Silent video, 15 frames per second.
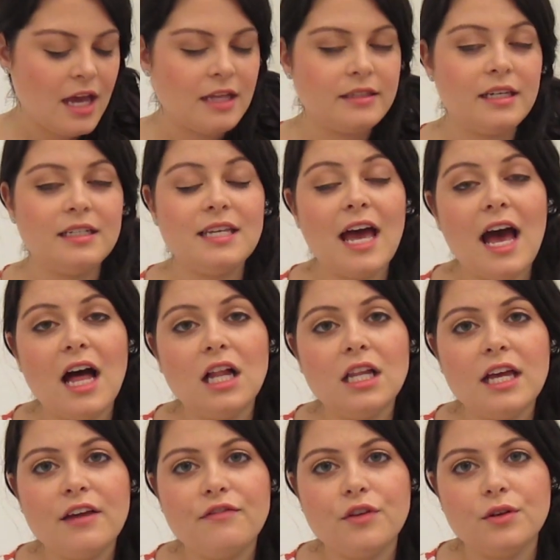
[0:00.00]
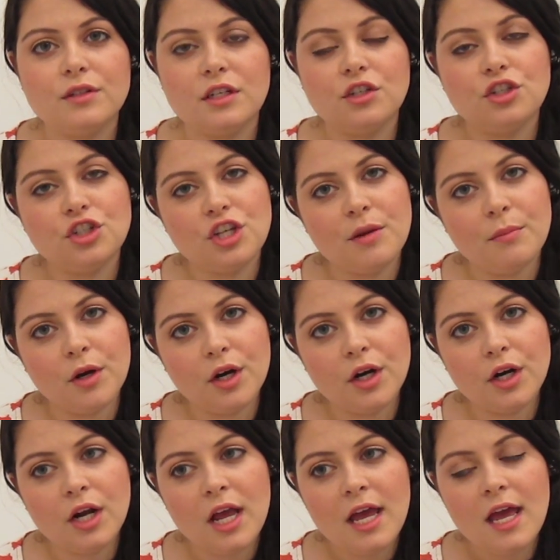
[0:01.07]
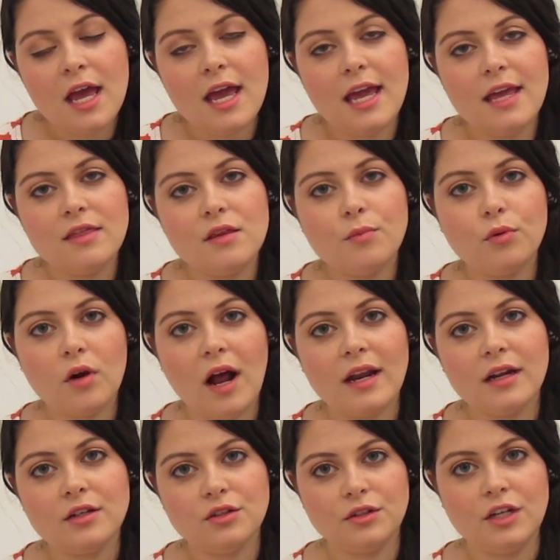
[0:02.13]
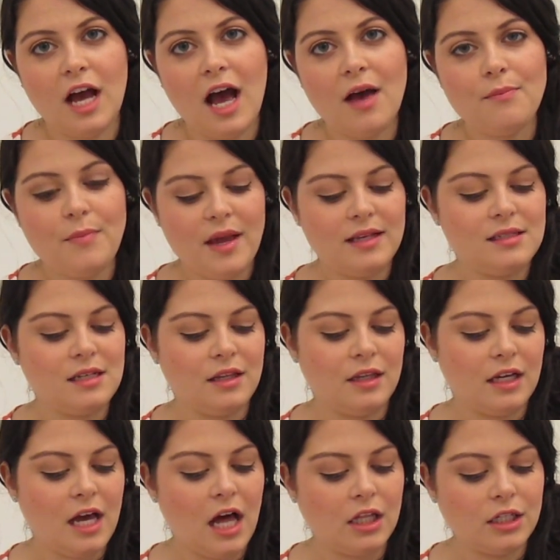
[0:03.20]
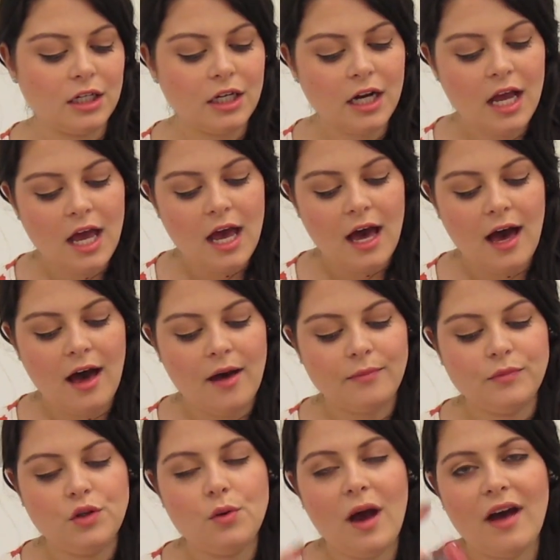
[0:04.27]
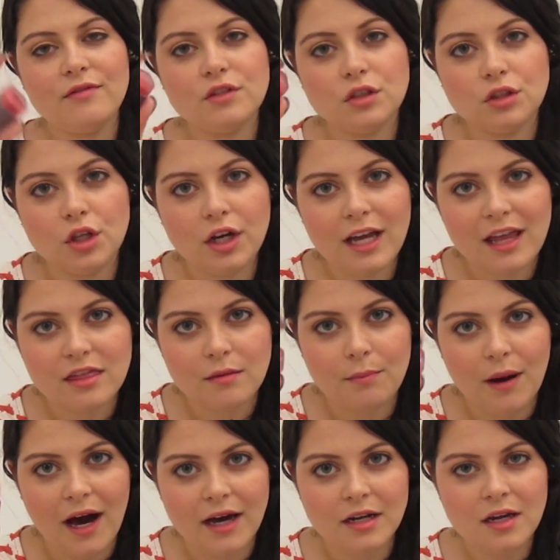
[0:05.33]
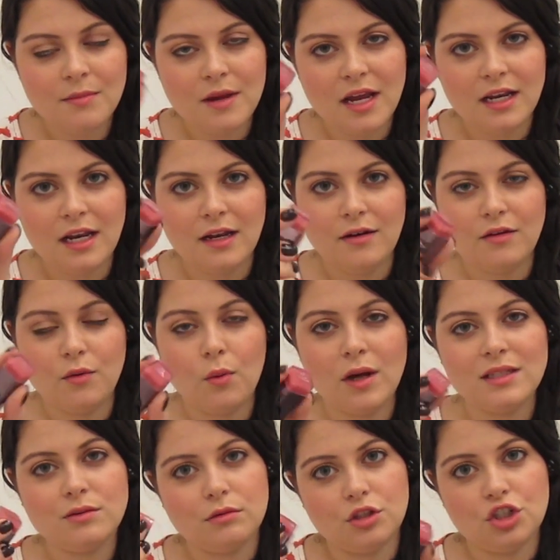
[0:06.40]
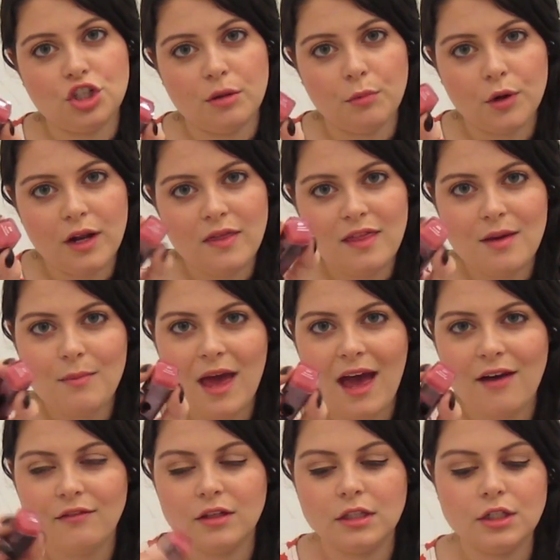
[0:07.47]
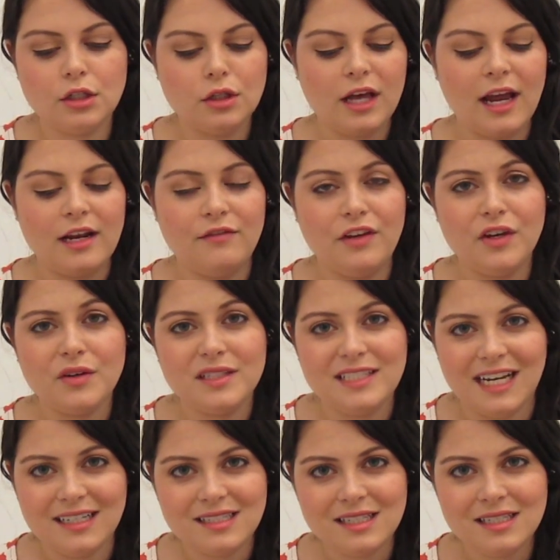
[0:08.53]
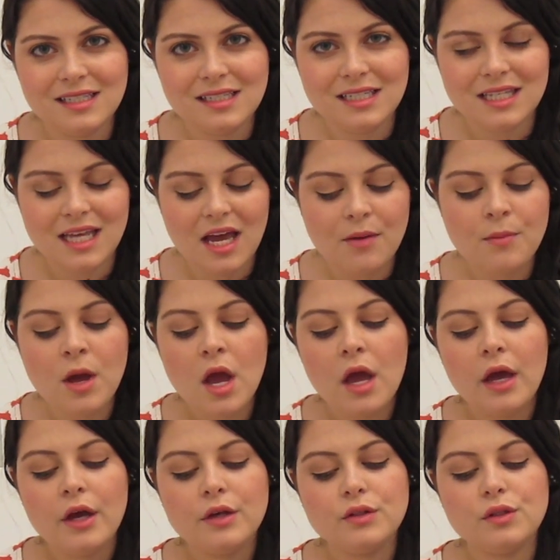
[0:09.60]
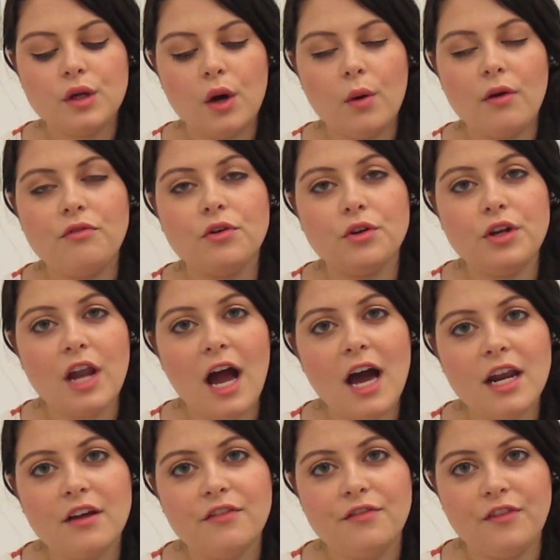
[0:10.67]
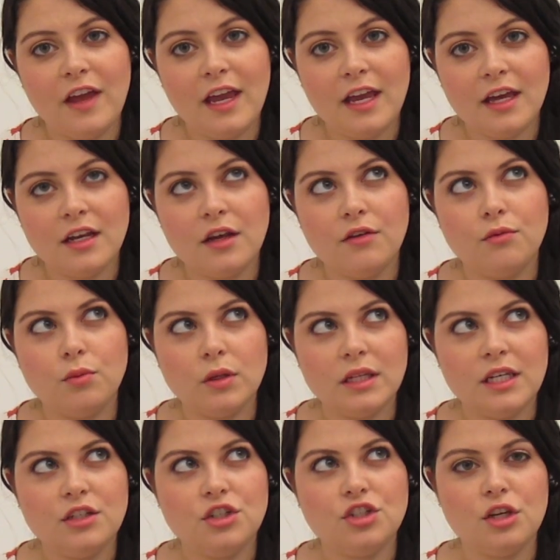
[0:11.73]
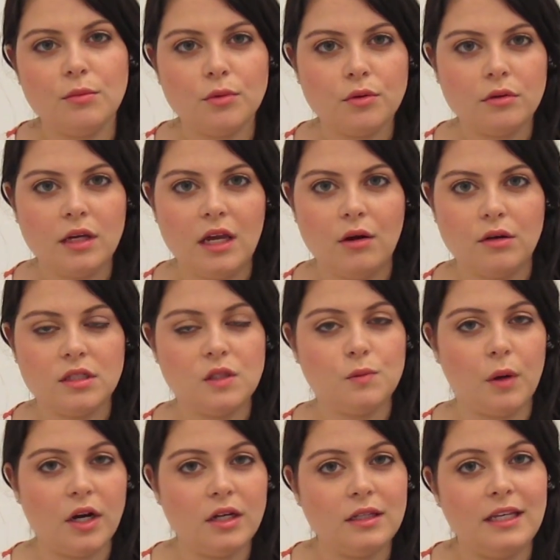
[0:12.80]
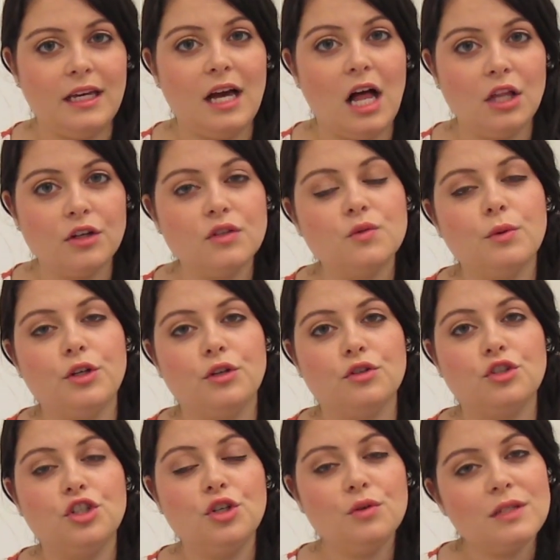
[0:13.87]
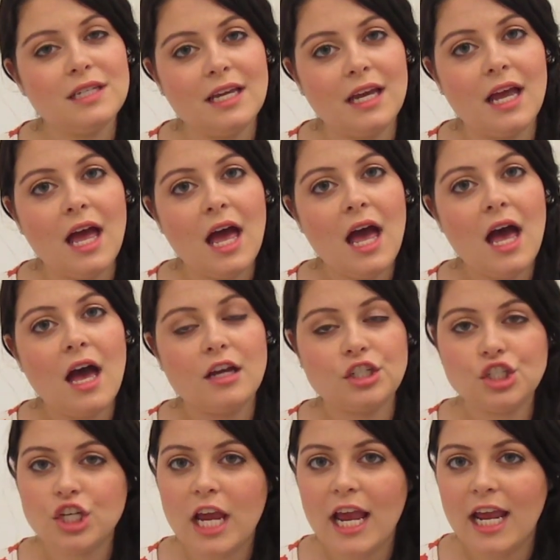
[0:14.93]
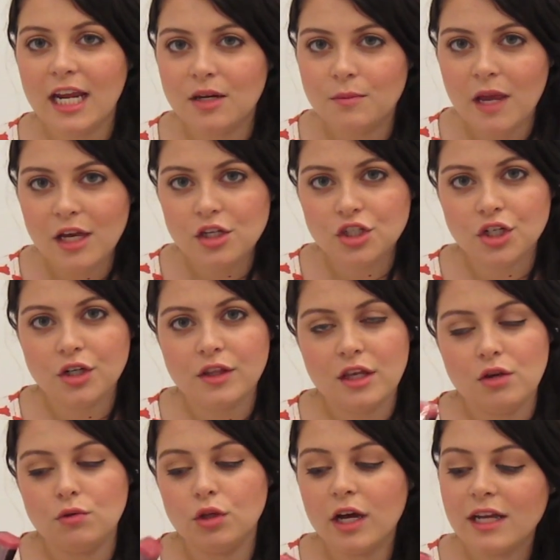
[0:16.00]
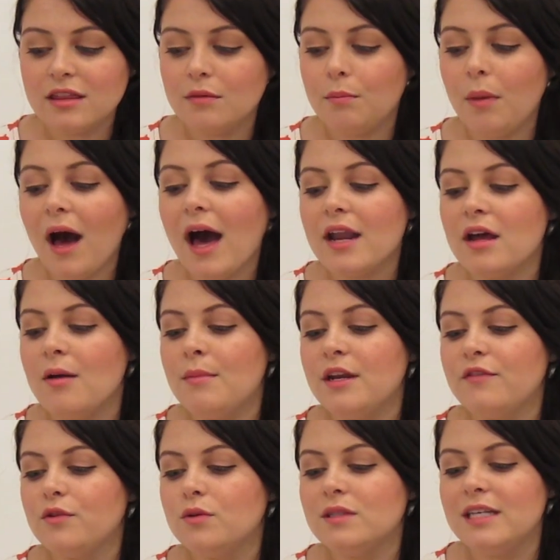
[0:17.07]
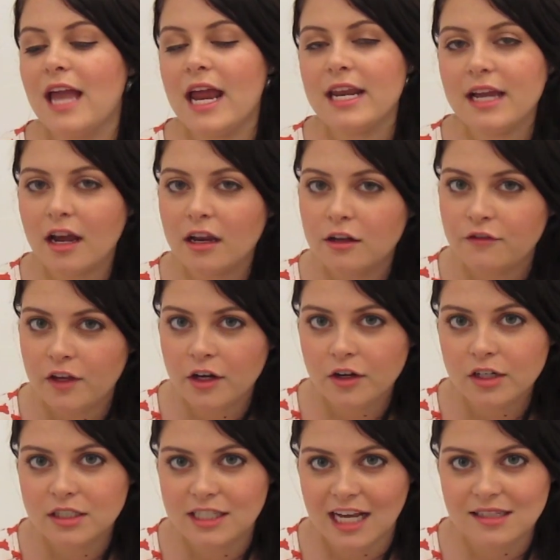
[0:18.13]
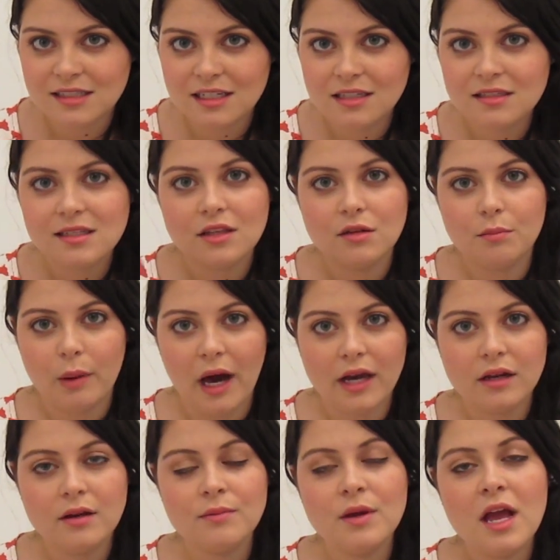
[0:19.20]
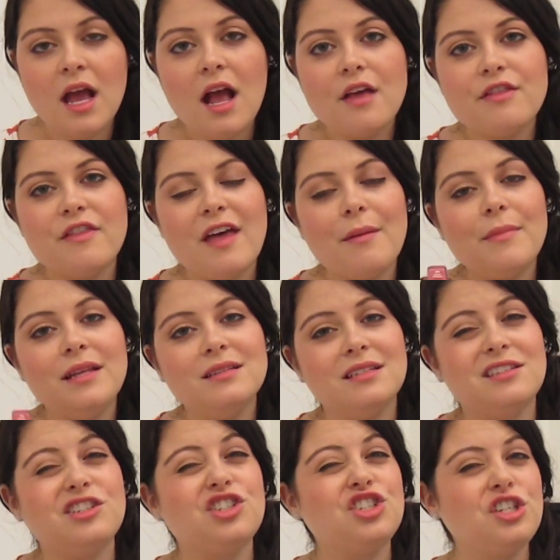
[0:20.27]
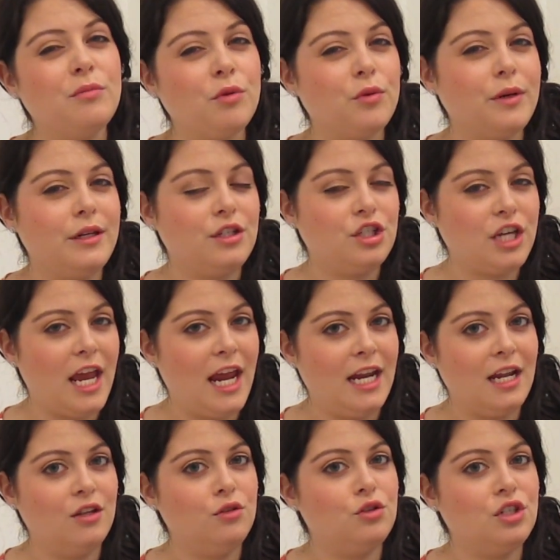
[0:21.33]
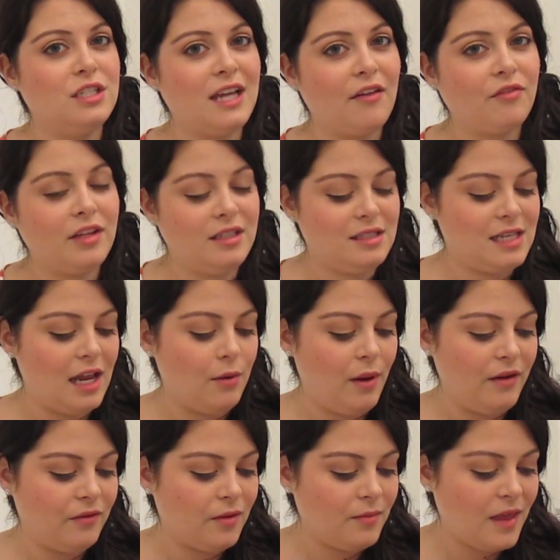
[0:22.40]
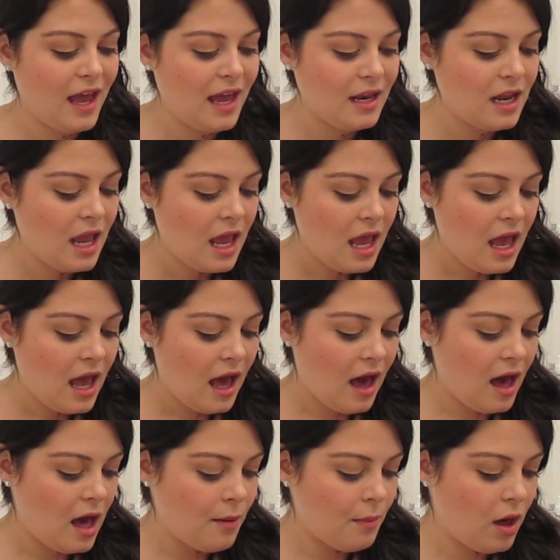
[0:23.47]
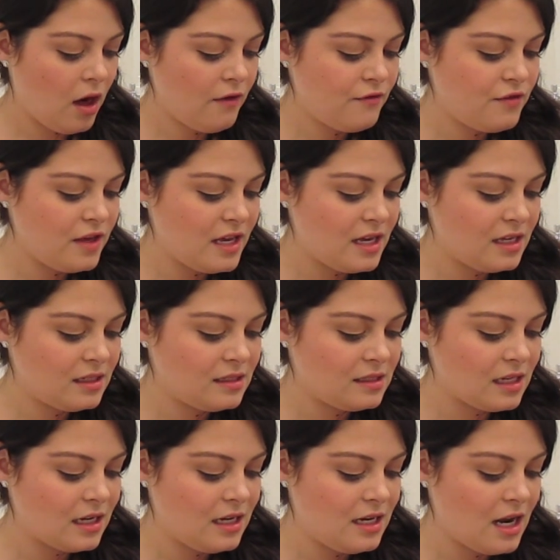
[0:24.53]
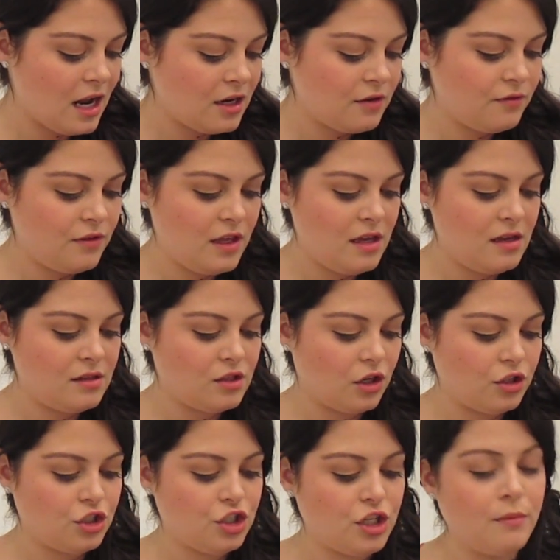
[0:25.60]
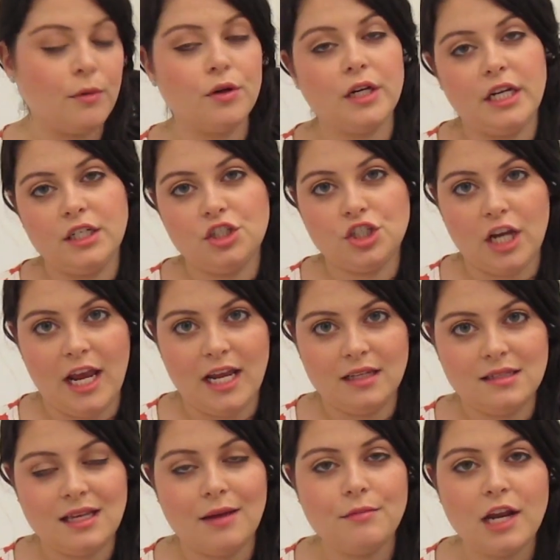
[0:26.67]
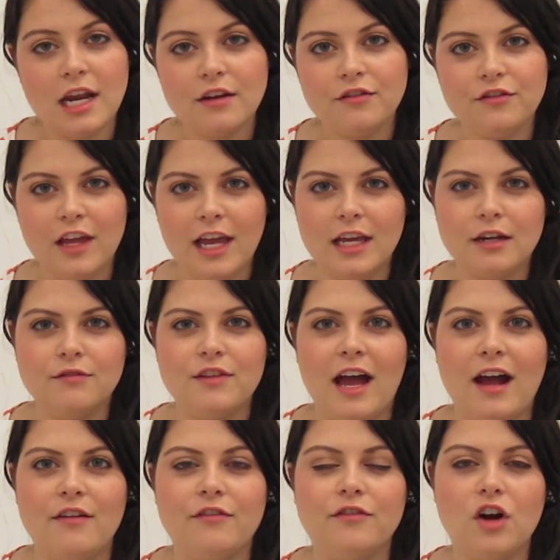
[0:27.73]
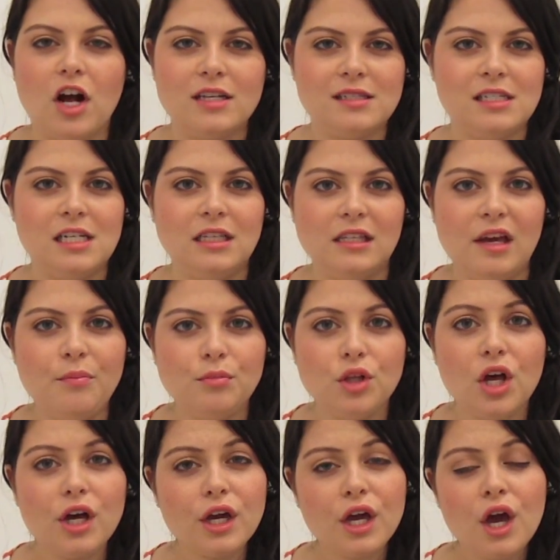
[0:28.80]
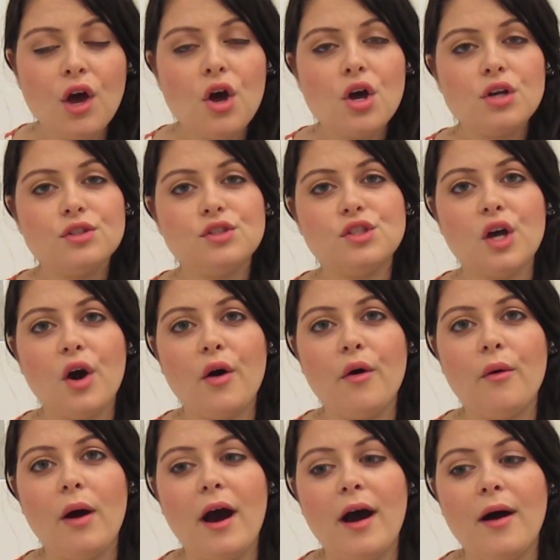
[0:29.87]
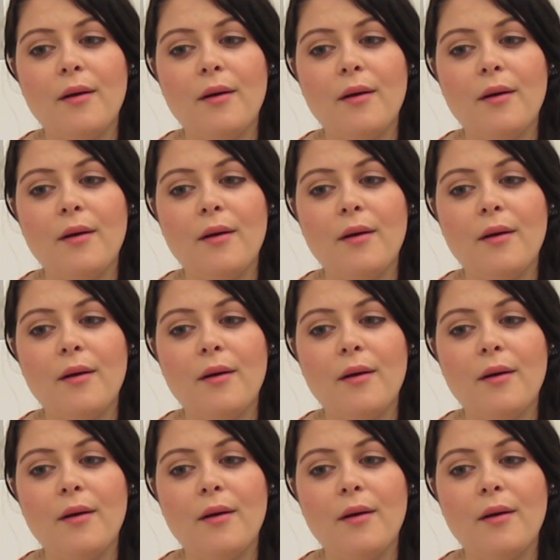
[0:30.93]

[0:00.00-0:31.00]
to tell if there's a shimmer in the product or not based on the color. You have to look at the bottom, and the ones with shimmer in them have a little kind of iridescence to them. So if you're not a fan of really shimmery or sparkly colors, when you're choosing a shade, make sure that you look at the bottom, and if you see any kind of iridescence on the bottom, then that means it's a shimmery shade, and you should definitely stay away from that. Of these, none of these are shimmery shades. I'm not a fan of that frosty lip look, so